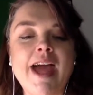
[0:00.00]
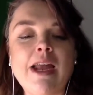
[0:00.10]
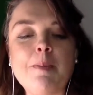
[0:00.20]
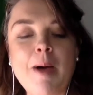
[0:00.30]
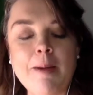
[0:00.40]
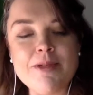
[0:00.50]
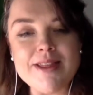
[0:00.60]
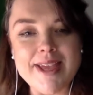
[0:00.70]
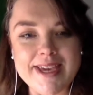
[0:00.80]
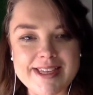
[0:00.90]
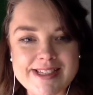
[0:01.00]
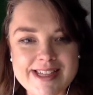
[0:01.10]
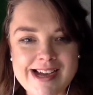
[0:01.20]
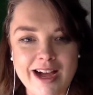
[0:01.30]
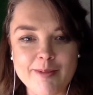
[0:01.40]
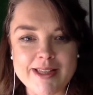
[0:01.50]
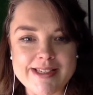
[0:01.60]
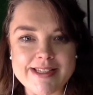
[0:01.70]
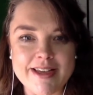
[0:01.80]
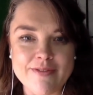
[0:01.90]
And I'll pop the link into the
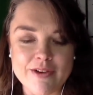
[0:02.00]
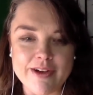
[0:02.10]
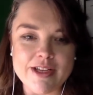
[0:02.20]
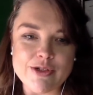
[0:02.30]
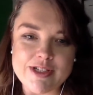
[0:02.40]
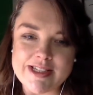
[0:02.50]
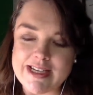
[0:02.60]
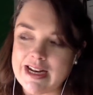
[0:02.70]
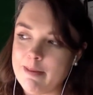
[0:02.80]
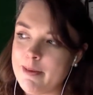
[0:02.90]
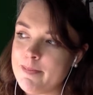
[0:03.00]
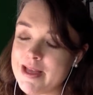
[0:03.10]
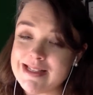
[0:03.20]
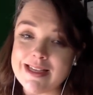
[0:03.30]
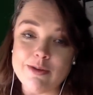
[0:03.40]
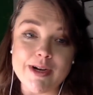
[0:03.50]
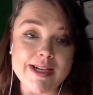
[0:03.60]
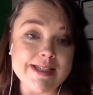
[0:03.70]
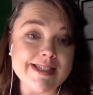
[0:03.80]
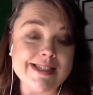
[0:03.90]
comments if you're interested in it. But basically what
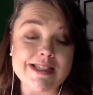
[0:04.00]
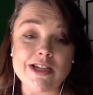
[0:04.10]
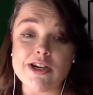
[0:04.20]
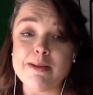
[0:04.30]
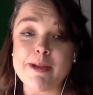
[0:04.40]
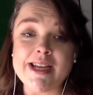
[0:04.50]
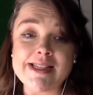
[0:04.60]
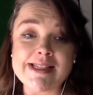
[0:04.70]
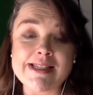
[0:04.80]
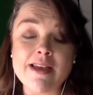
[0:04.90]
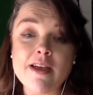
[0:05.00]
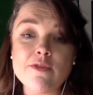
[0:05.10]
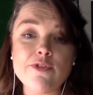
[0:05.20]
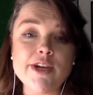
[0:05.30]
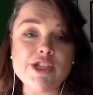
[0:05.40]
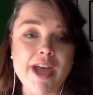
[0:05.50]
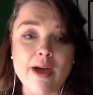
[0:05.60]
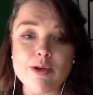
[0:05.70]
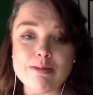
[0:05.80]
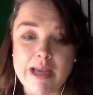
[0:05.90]
it is 30 minutes free
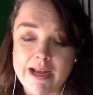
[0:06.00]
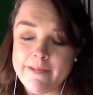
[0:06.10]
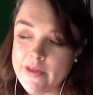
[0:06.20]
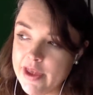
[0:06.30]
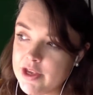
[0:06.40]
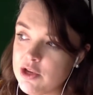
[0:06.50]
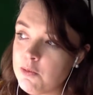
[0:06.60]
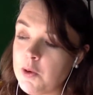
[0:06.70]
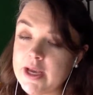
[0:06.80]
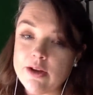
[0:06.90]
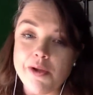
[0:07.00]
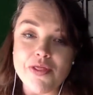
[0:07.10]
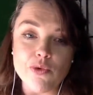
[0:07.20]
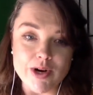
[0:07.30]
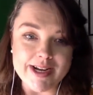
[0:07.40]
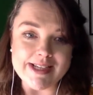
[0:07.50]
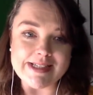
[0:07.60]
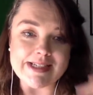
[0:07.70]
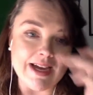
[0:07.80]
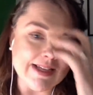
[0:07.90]
chat with me. You bring your
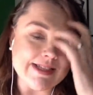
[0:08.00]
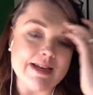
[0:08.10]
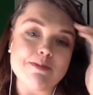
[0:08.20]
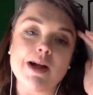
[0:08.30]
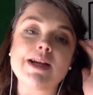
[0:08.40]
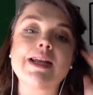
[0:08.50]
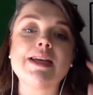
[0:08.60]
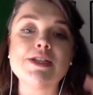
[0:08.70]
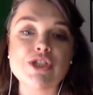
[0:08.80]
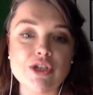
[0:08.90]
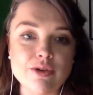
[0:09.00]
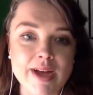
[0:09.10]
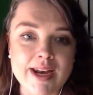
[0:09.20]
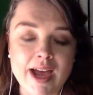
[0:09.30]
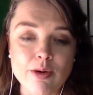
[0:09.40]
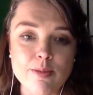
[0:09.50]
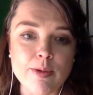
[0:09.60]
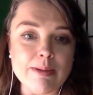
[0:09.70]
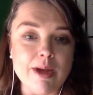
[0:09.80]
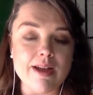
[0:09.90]
thorniest content marketing issue and I will
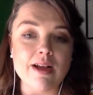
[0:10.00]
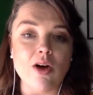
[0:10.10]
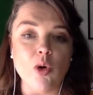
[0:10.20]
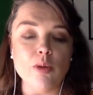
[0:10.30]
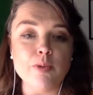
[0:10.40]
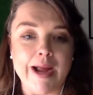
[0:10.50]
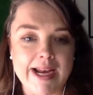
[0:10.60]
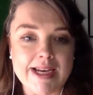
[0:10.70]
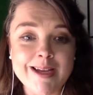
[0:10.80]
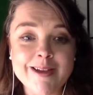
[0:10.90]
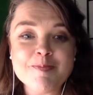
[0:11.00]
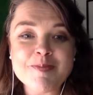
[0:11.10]
bring my whole brain